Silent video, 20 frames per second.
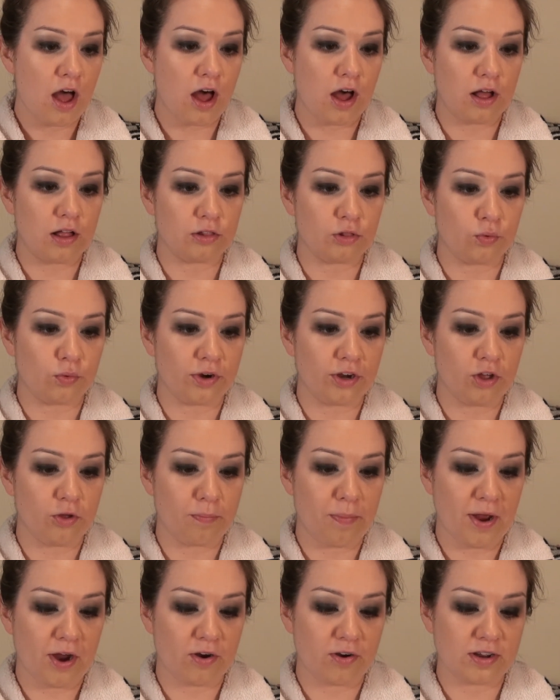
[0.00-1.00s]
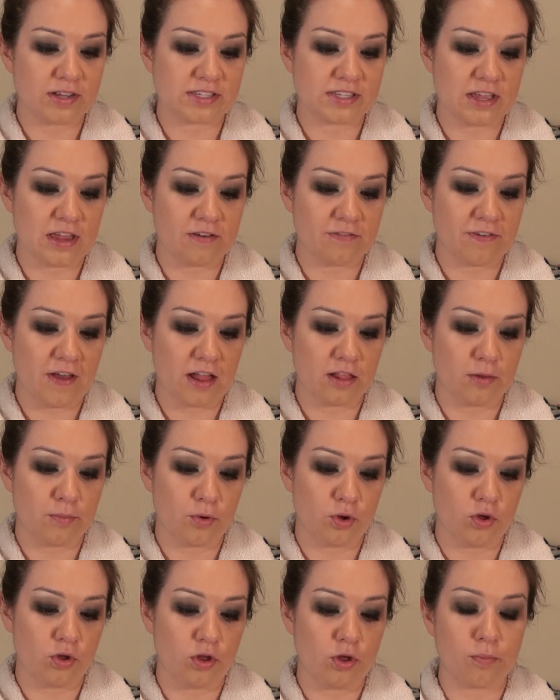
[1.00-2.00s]
L'Oreal Paris
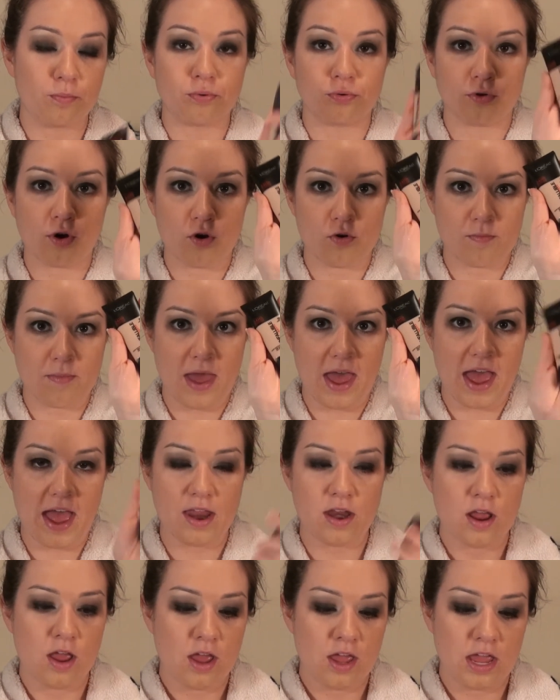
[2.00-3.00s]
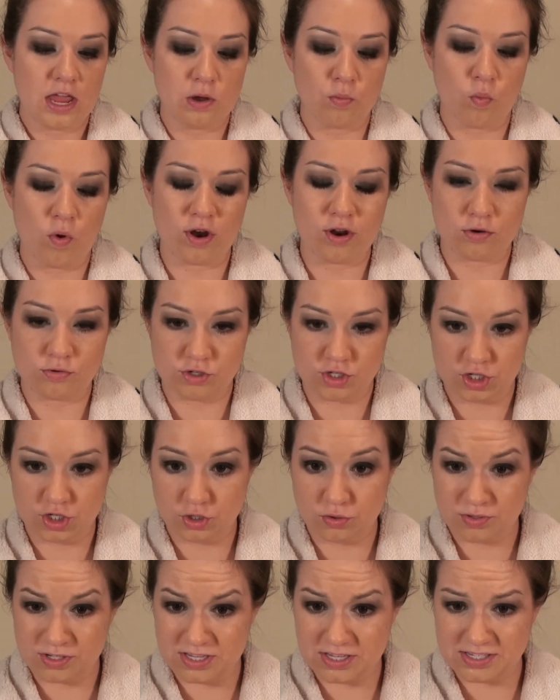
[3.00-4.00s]
Infallible Pro Matte in
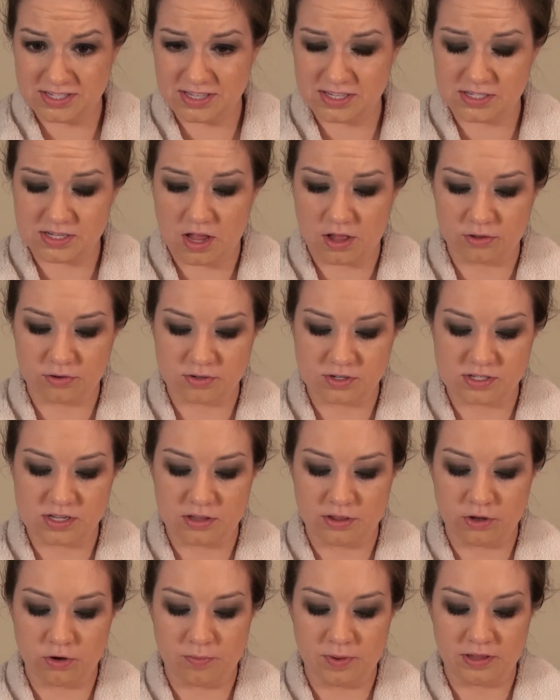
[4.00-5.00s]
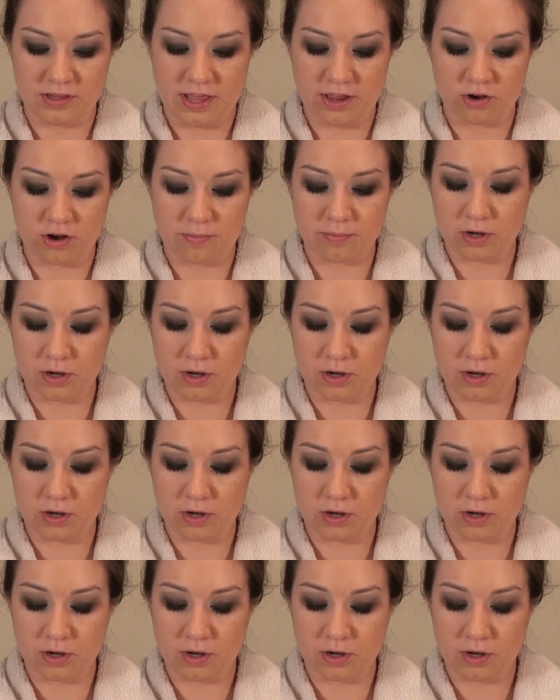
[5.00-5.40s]
102, since this color is a little bit lighter.